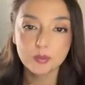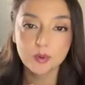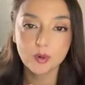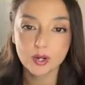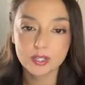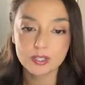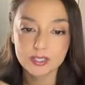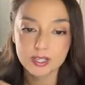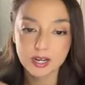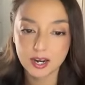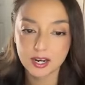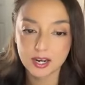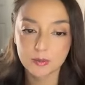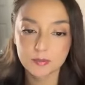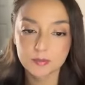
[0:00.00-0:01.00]
important
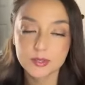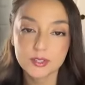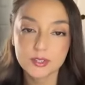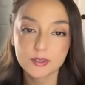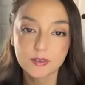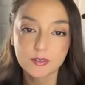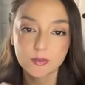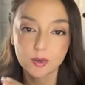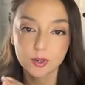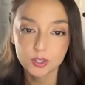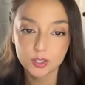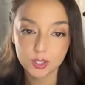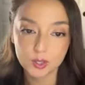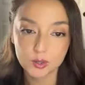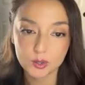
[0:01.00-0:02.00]
times for
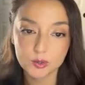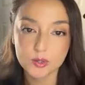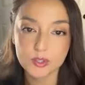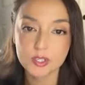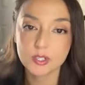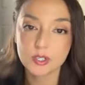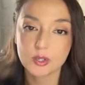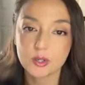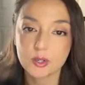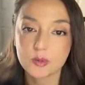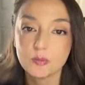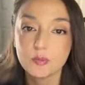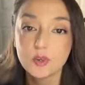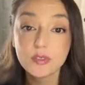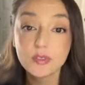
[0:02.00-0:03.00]
you
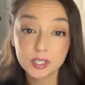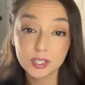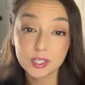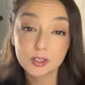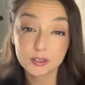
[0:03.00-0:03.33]
to move the